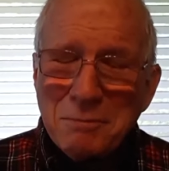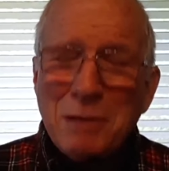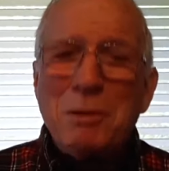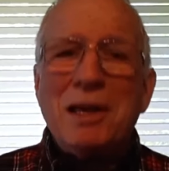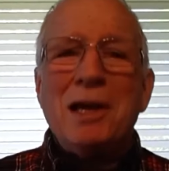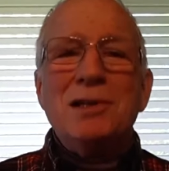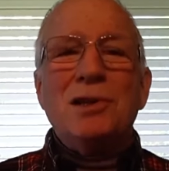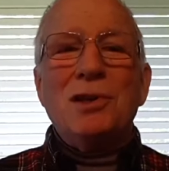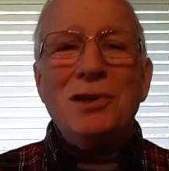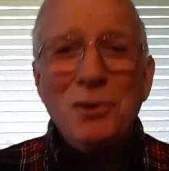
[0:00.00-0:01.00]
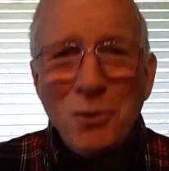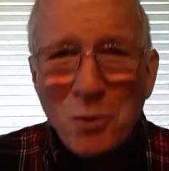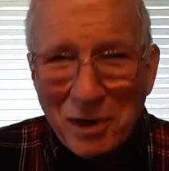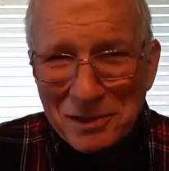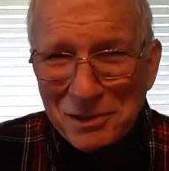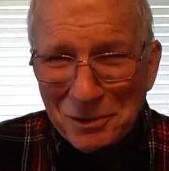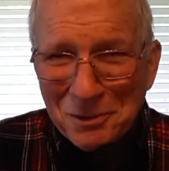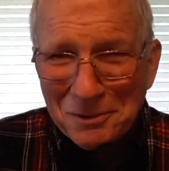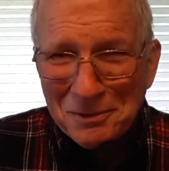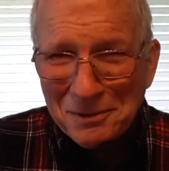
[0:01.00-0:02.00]
but because you want
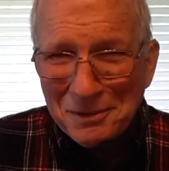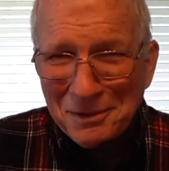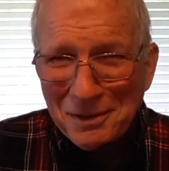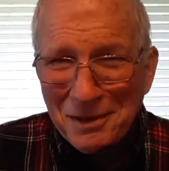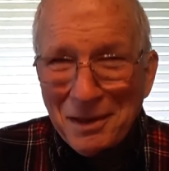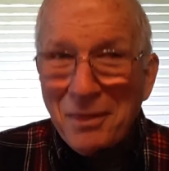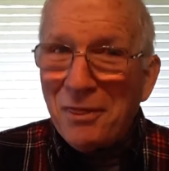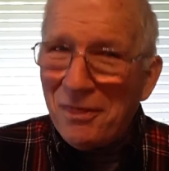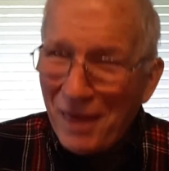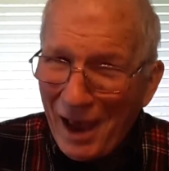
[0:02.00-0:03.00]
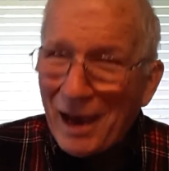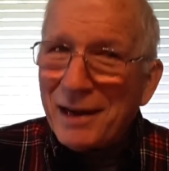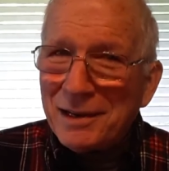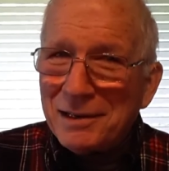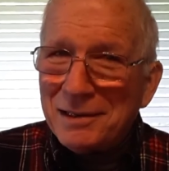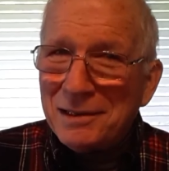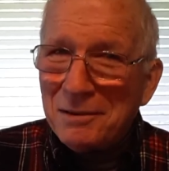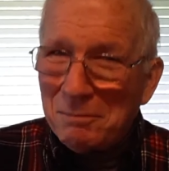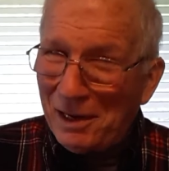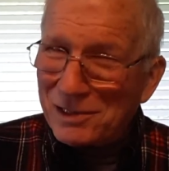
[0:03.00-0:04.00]
to. That
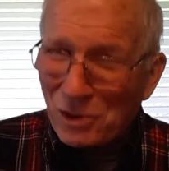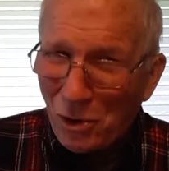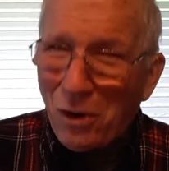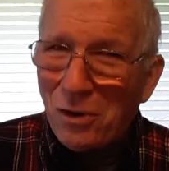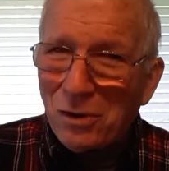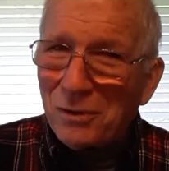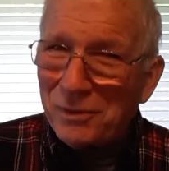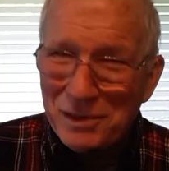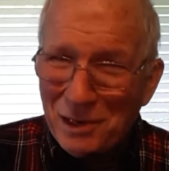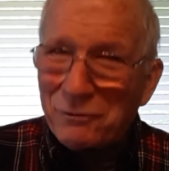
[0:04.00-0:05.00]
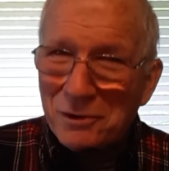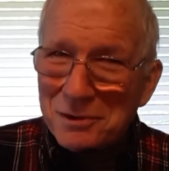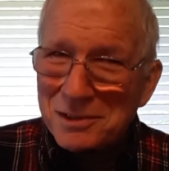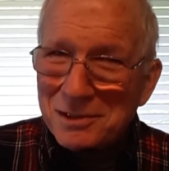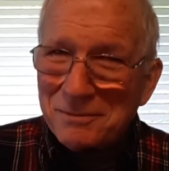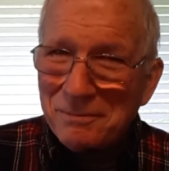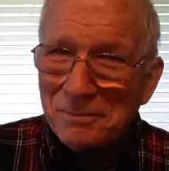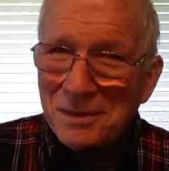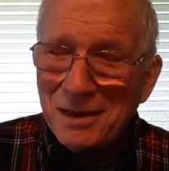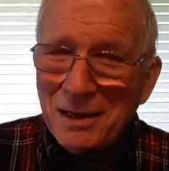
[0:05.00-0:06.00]
makes all the difference.
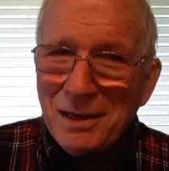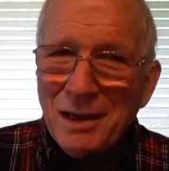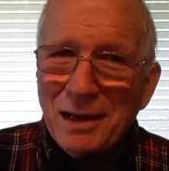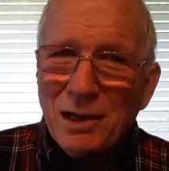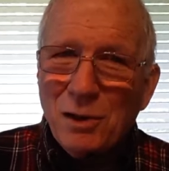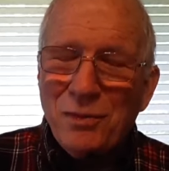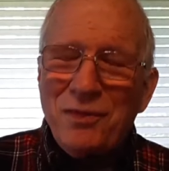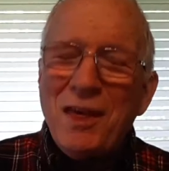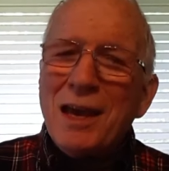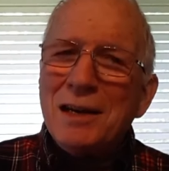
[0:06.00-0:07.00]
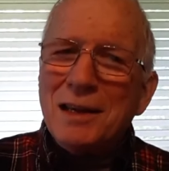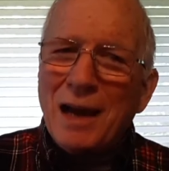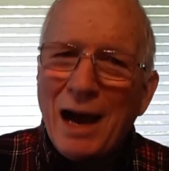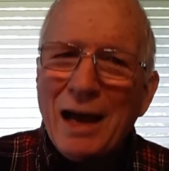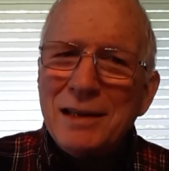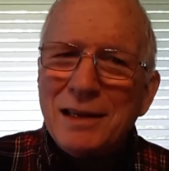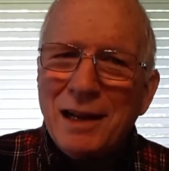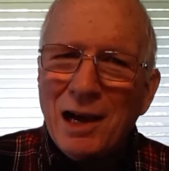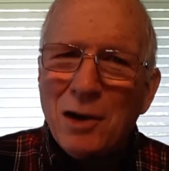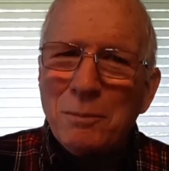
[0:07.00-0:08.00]
You know, then God
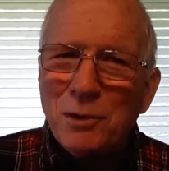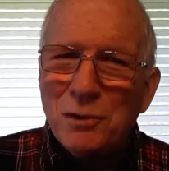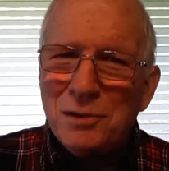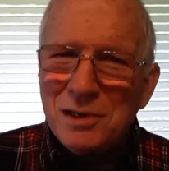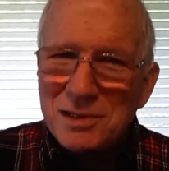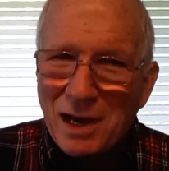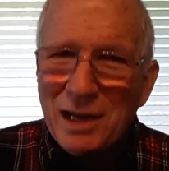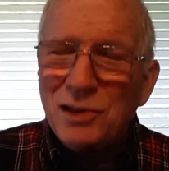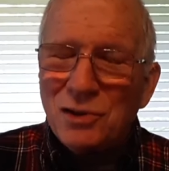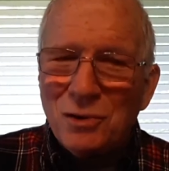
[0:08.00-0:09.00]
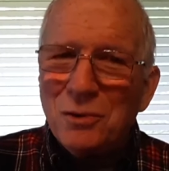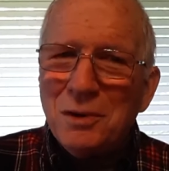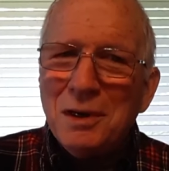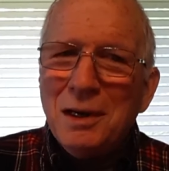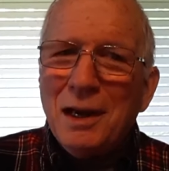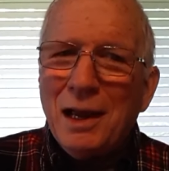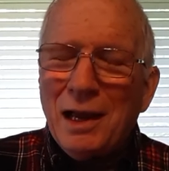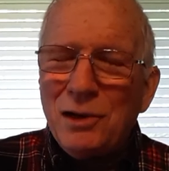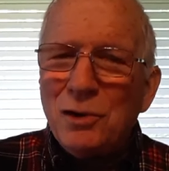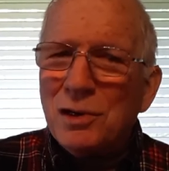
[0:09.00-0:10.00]
can help you and design you,
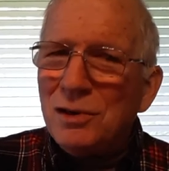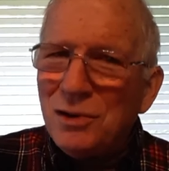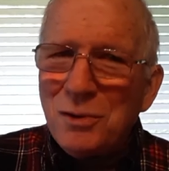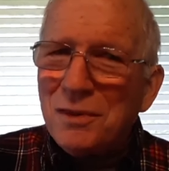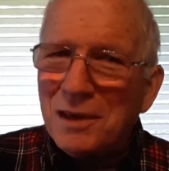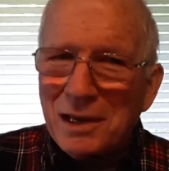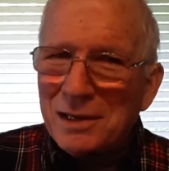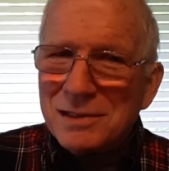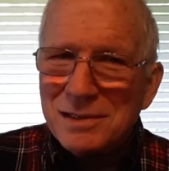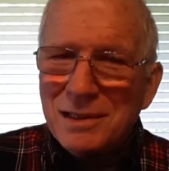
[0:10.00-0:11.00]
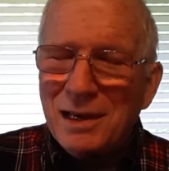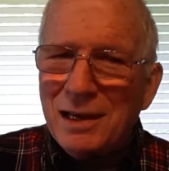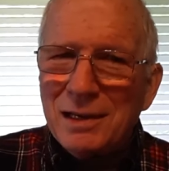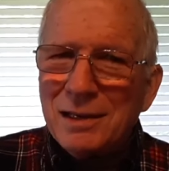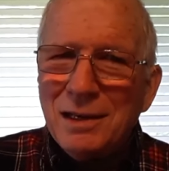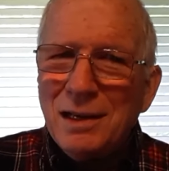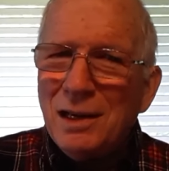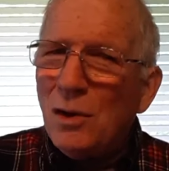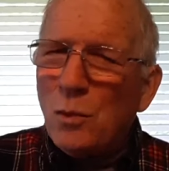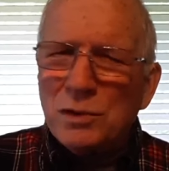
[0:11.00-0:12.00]
and you can do things that
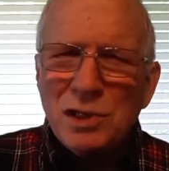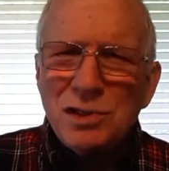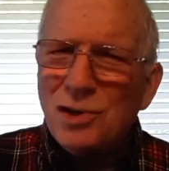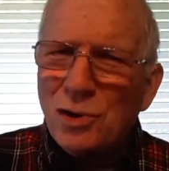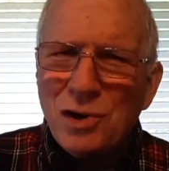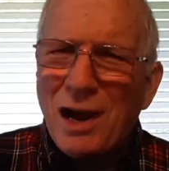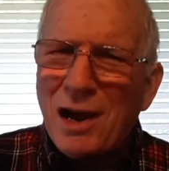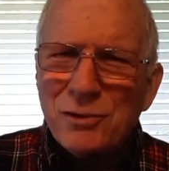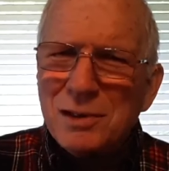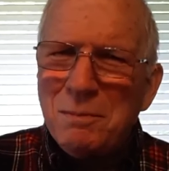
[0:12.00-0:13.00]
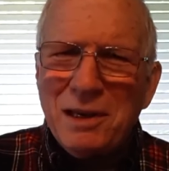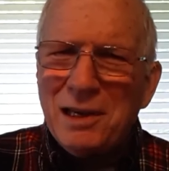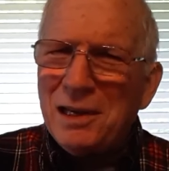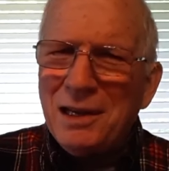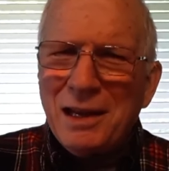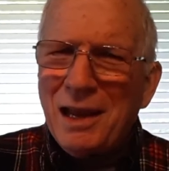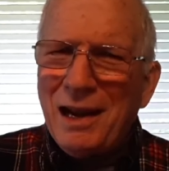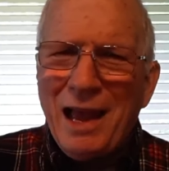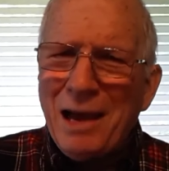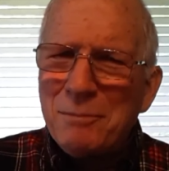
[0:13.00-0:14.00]
will just turn out to be
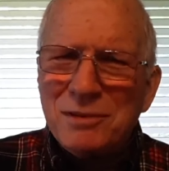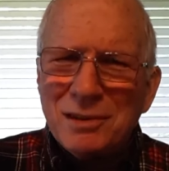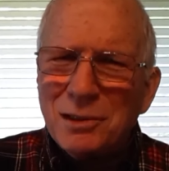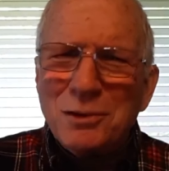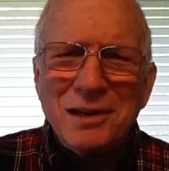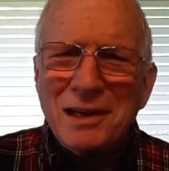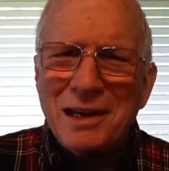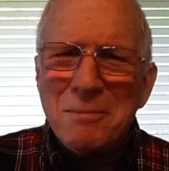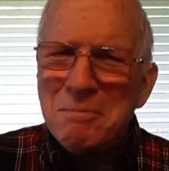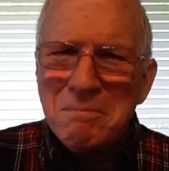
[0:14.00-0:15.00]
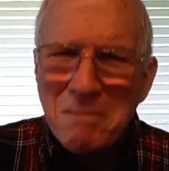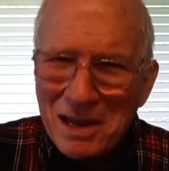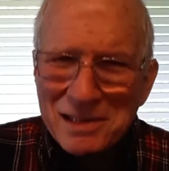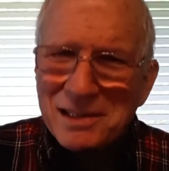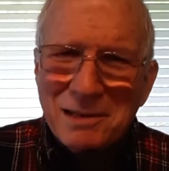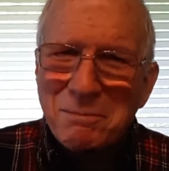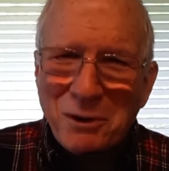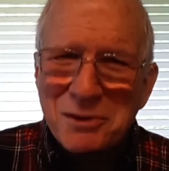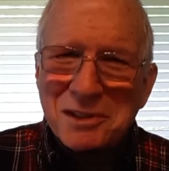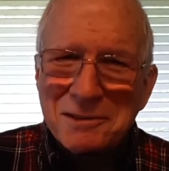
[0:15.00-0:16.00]
an absolutely an amazing
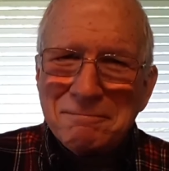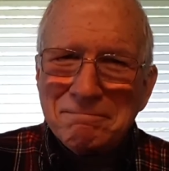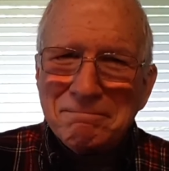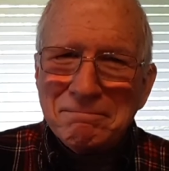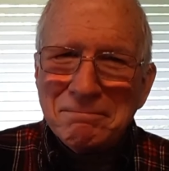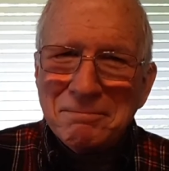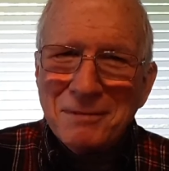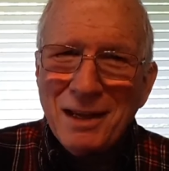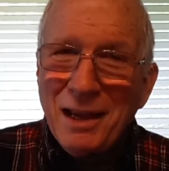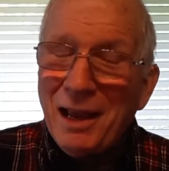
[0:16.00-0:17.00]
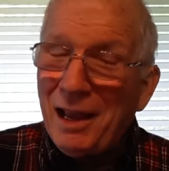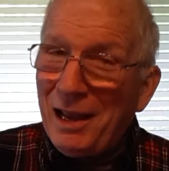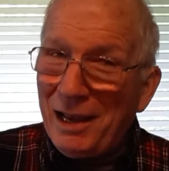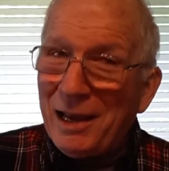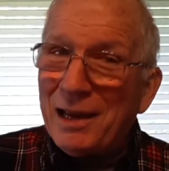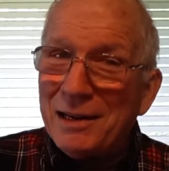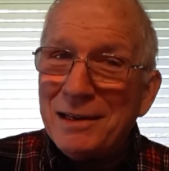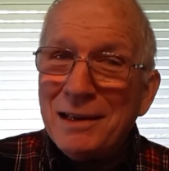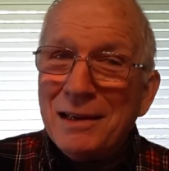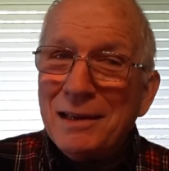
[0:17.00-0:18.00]
person.
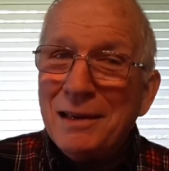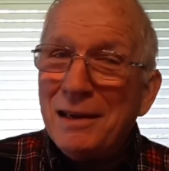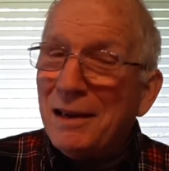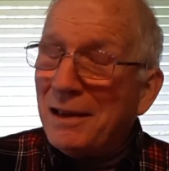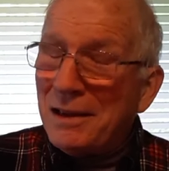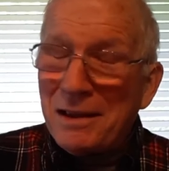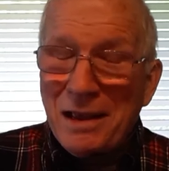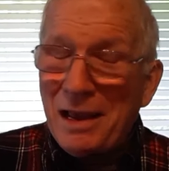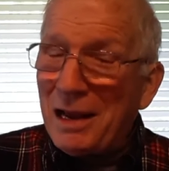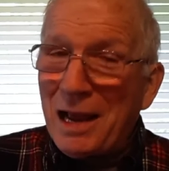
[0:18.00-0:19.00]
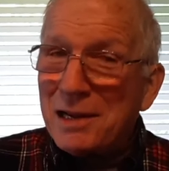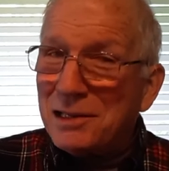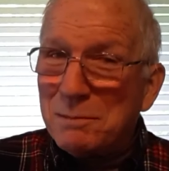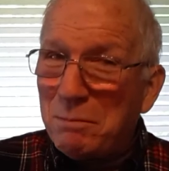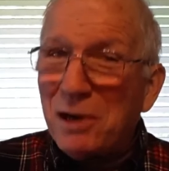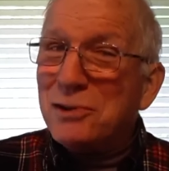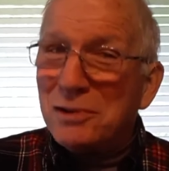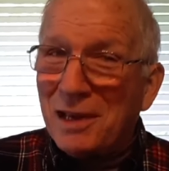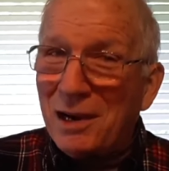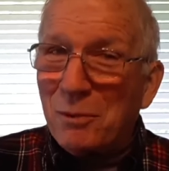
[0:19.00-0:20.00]
And and I can just
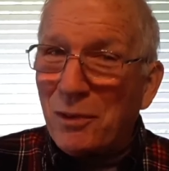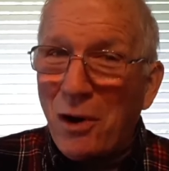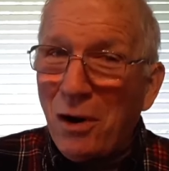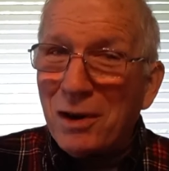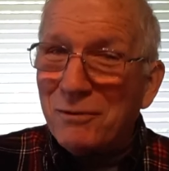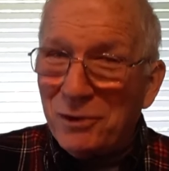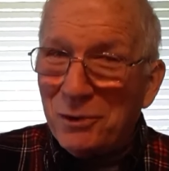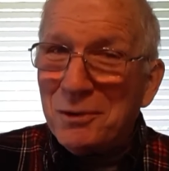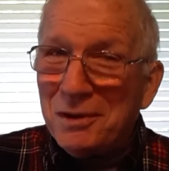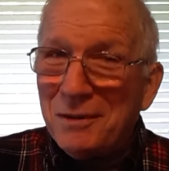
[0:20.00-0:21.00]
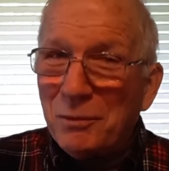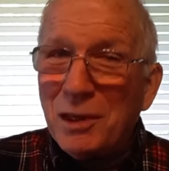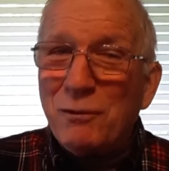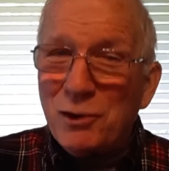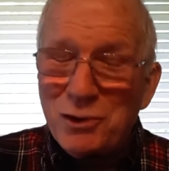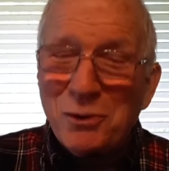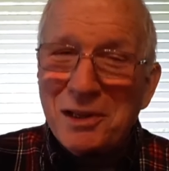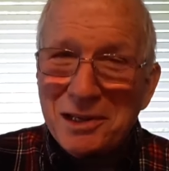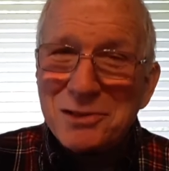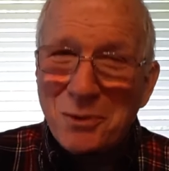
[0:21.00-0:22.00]
picture that with all of you if you do
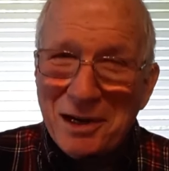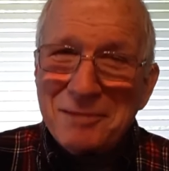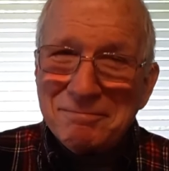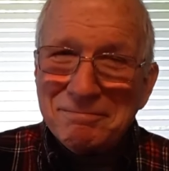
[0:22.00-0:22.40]
it his way.